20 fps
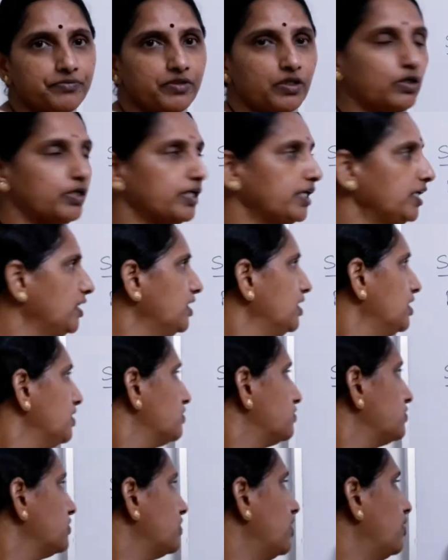Okay,
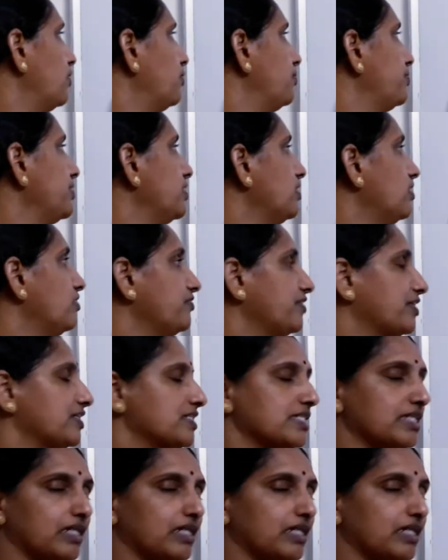so now P of x